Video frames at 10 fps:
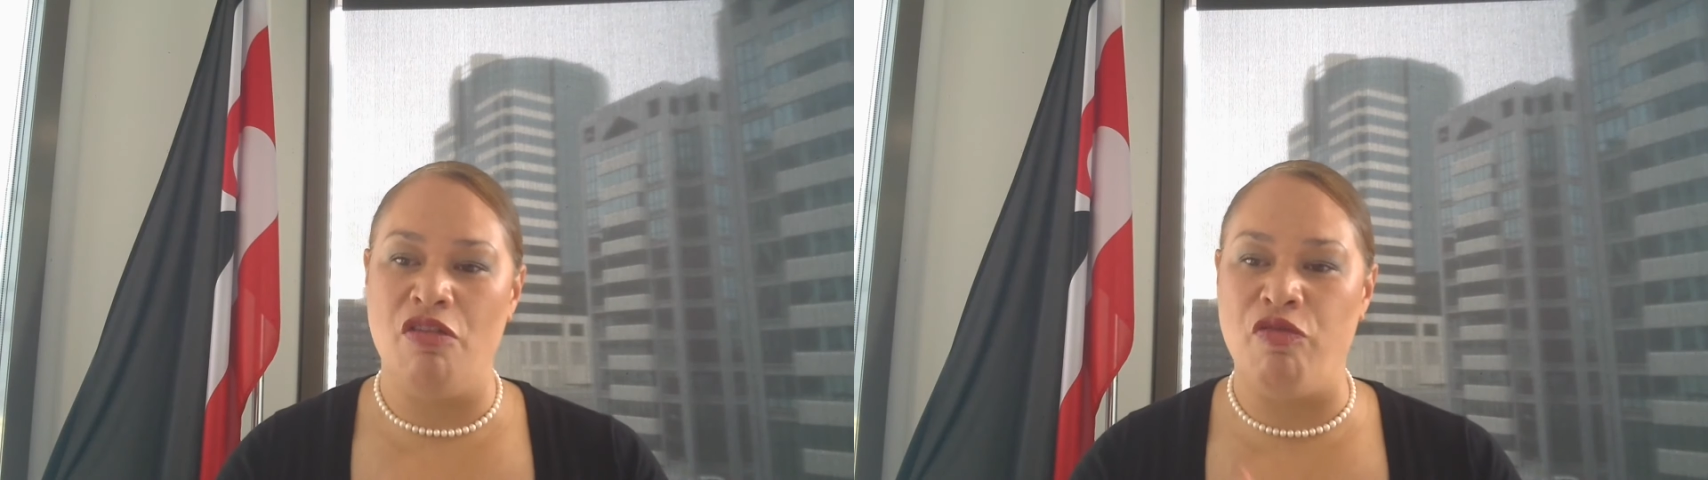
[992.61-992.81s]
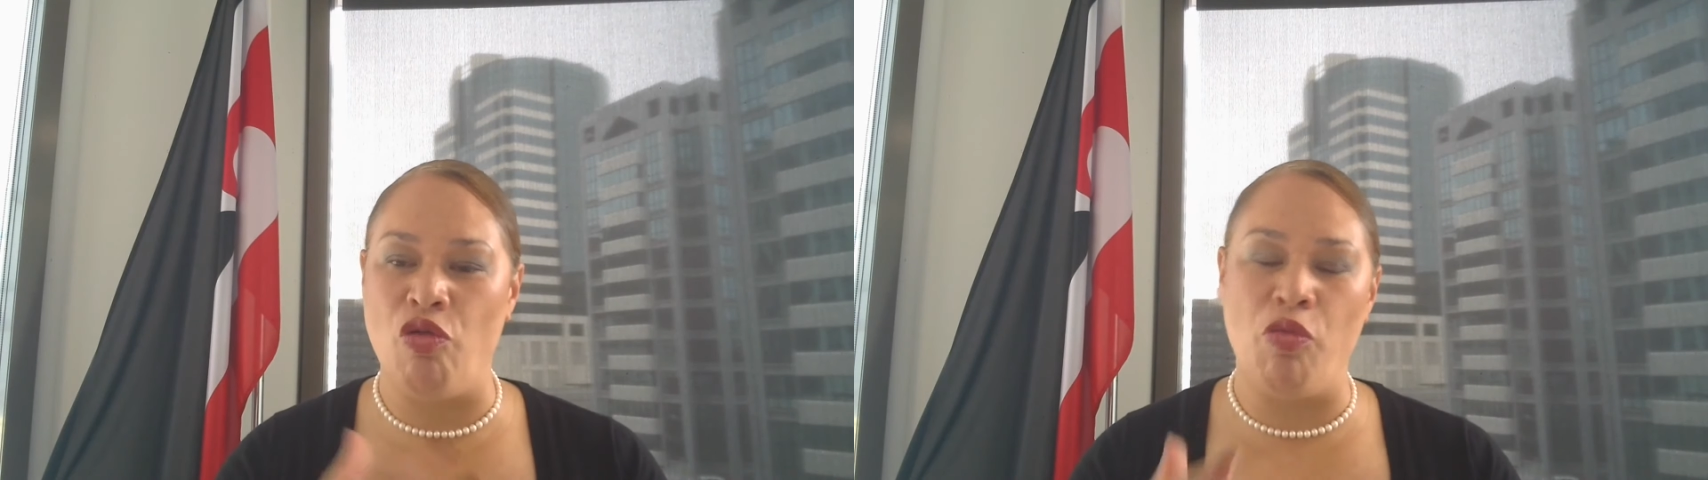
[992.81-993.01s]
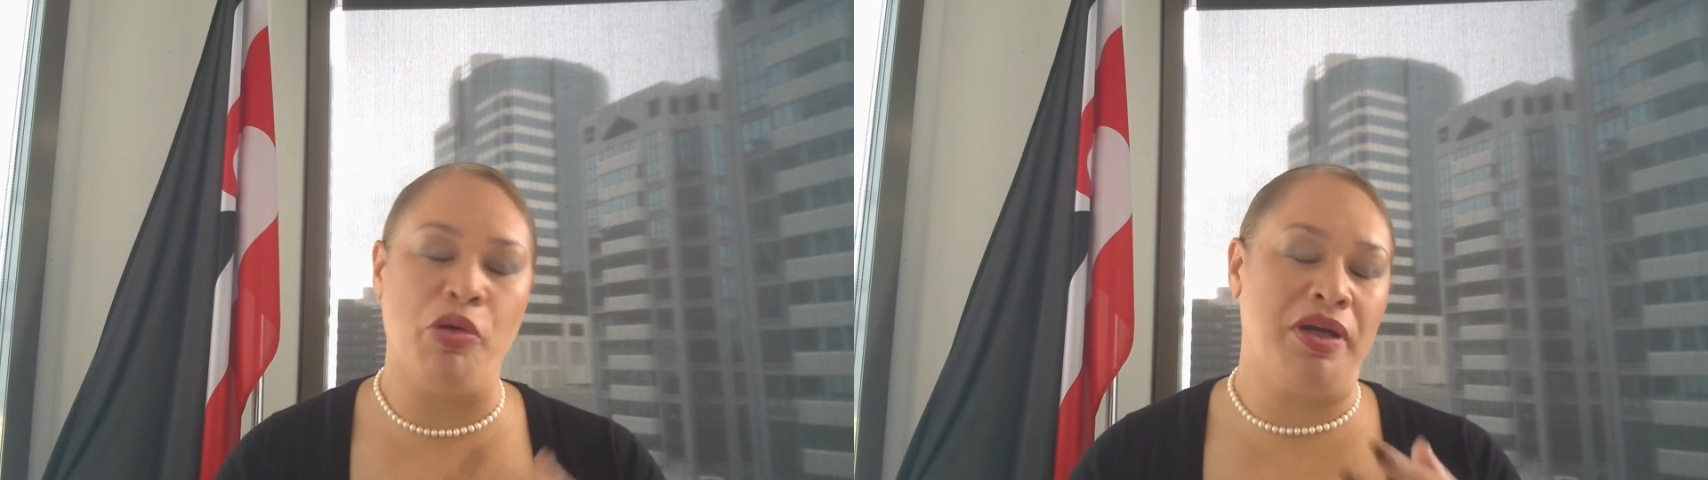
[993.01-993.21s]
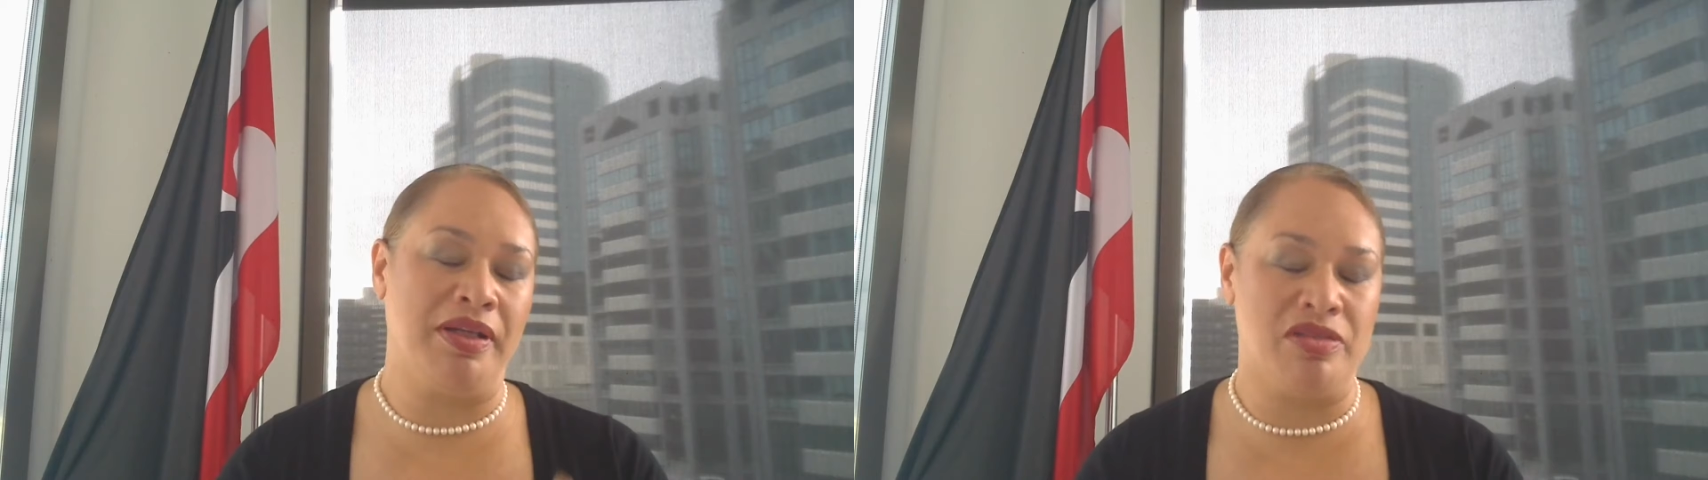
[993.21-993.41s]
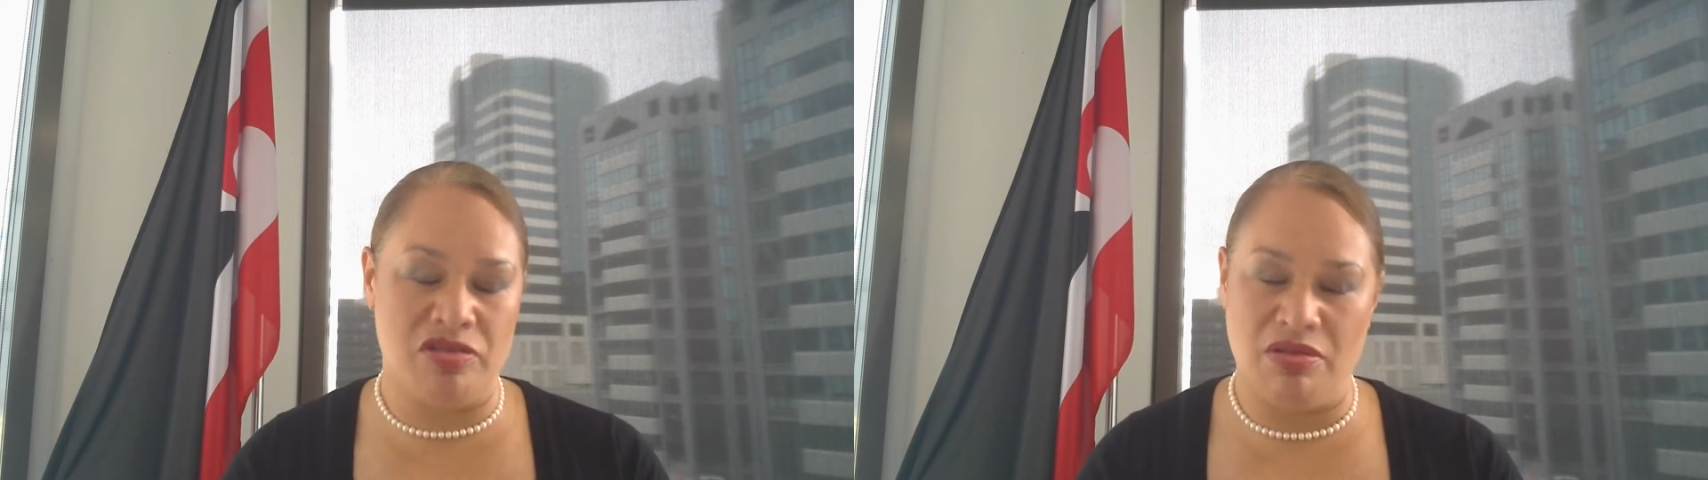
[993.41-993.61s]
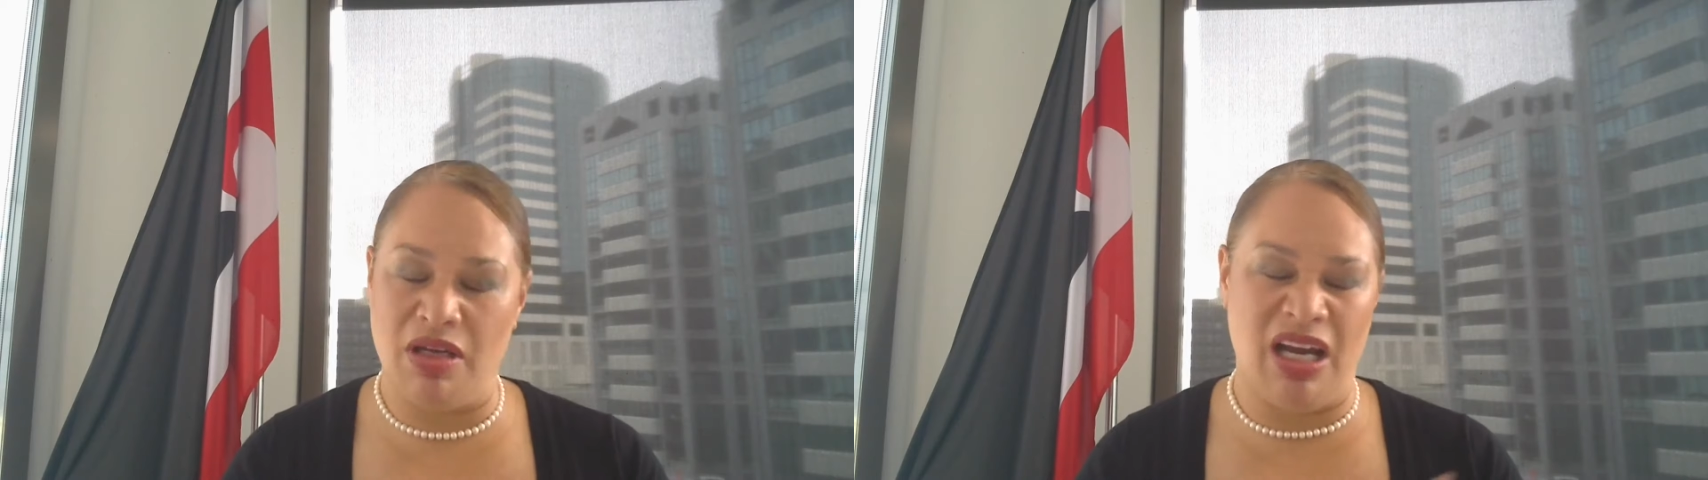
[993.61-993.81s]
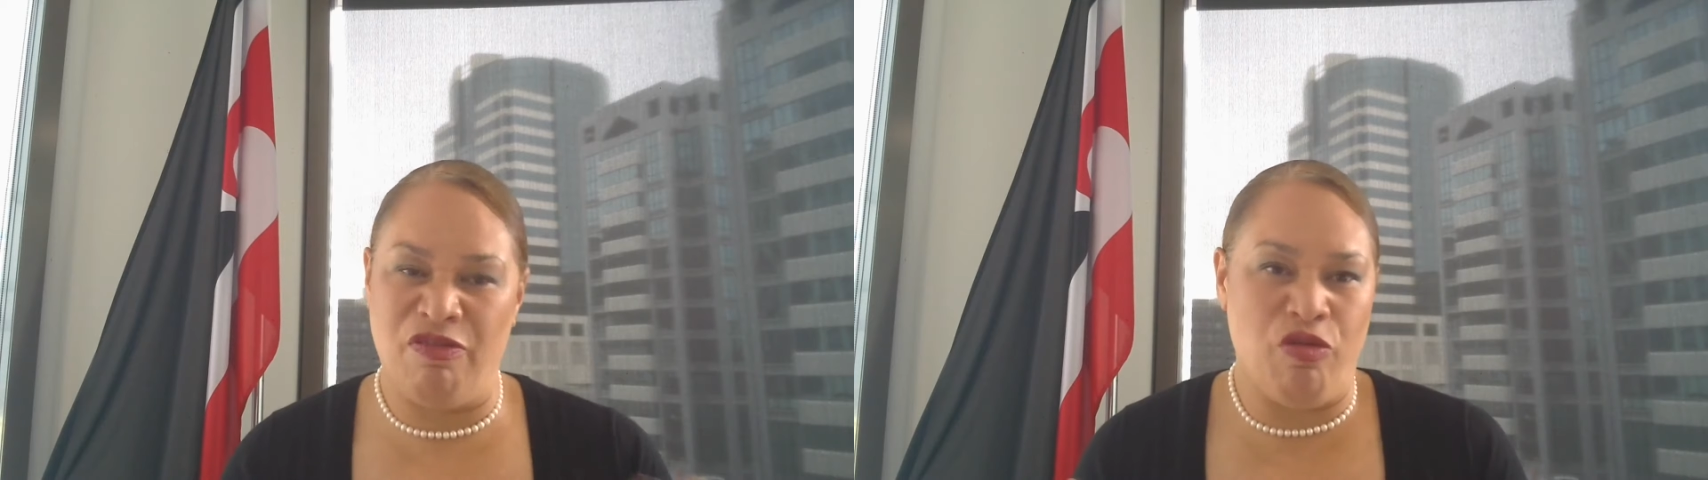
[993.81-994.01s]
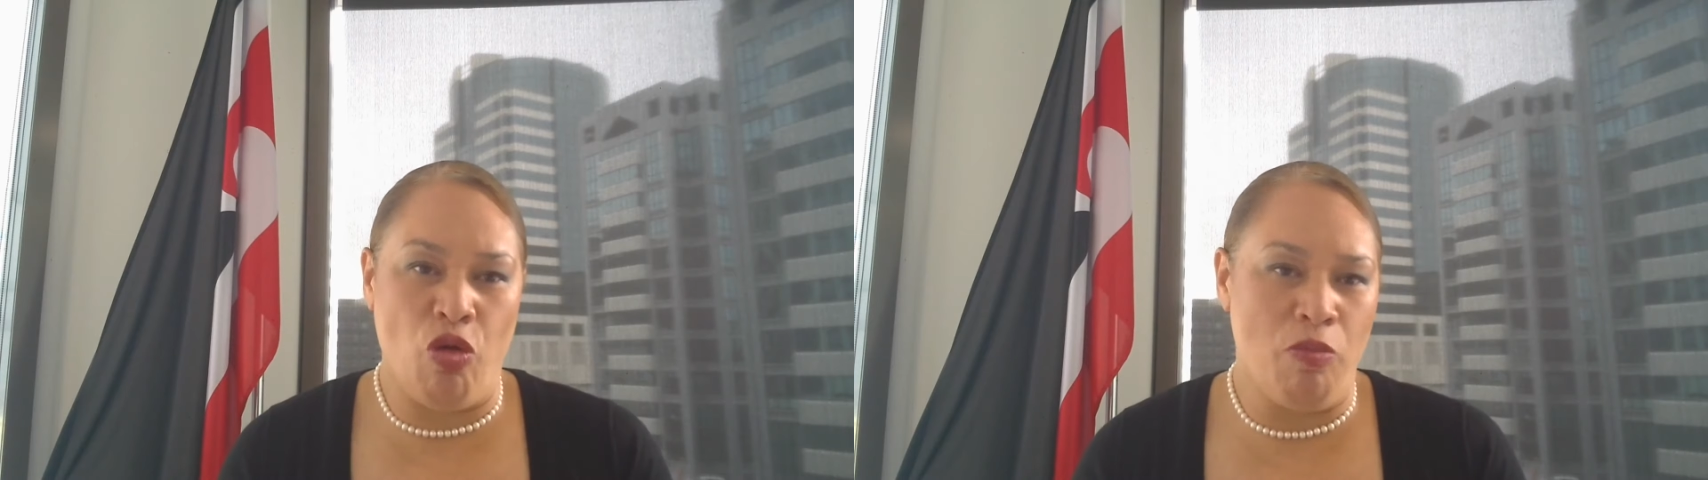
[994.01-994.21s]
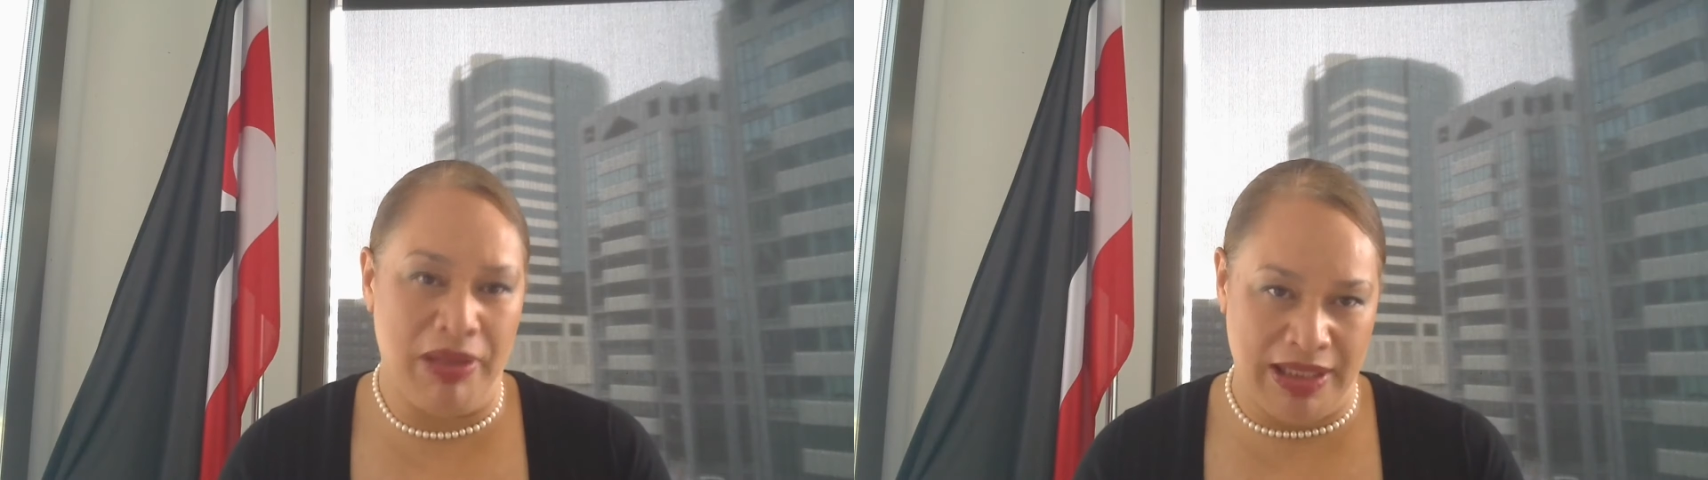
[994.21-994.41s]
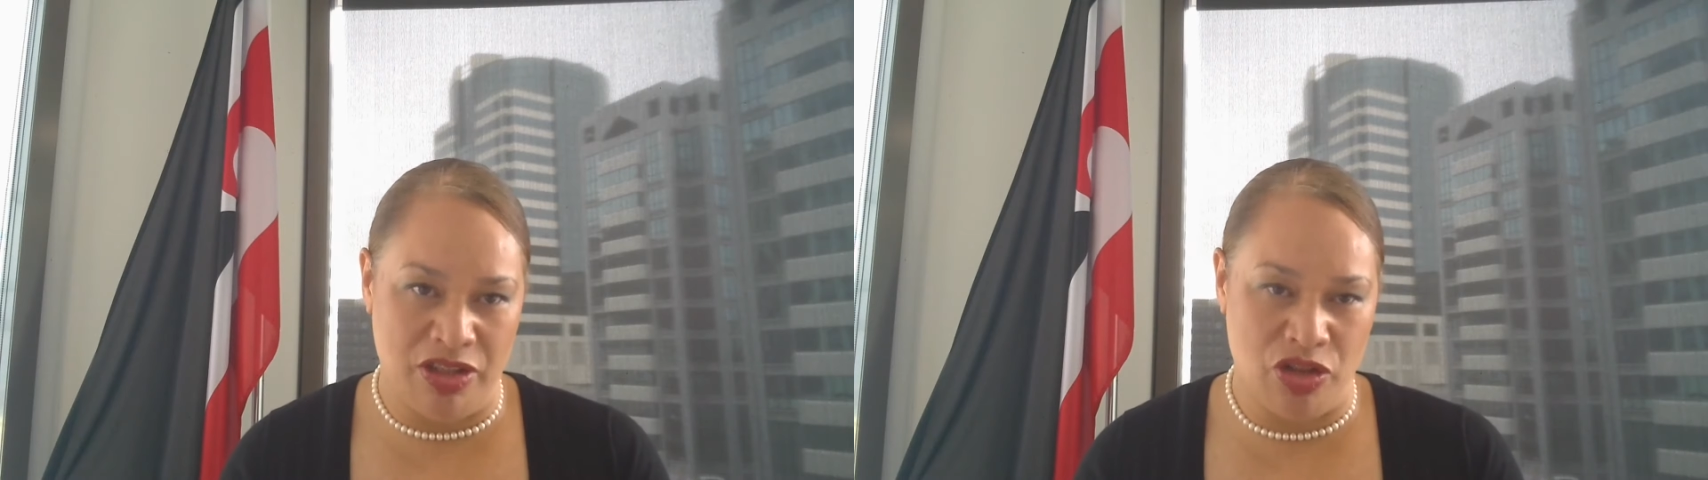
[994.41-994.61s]
$4.4
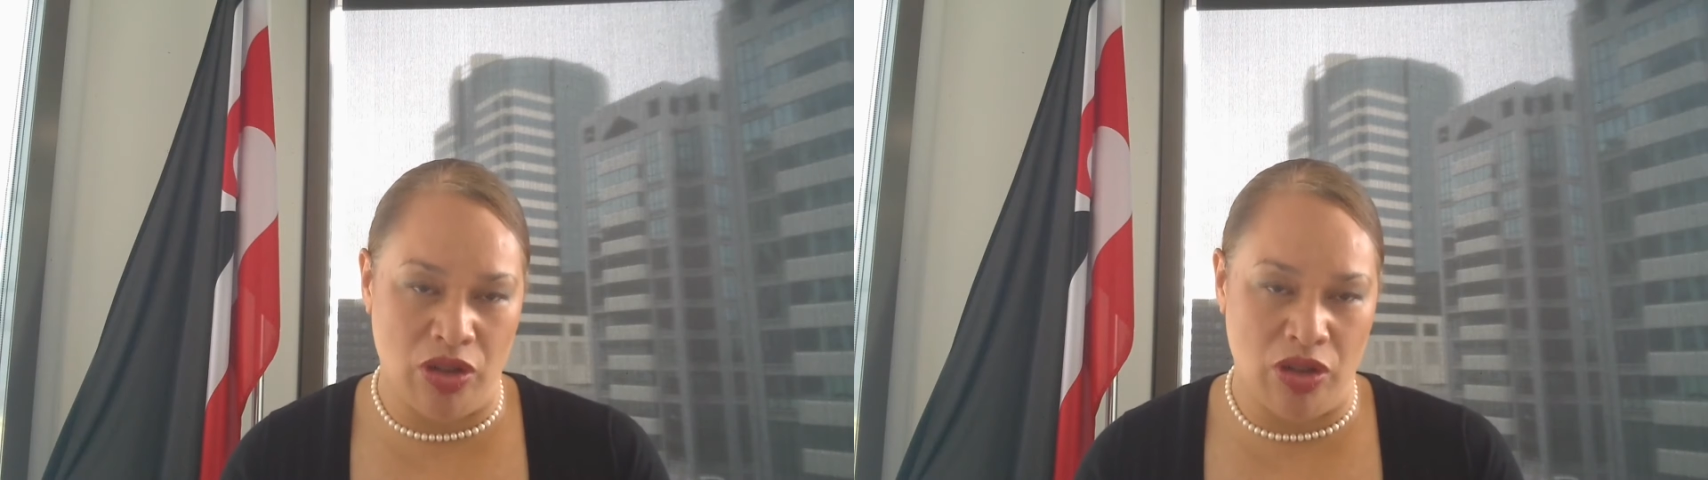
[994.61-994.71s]
billion,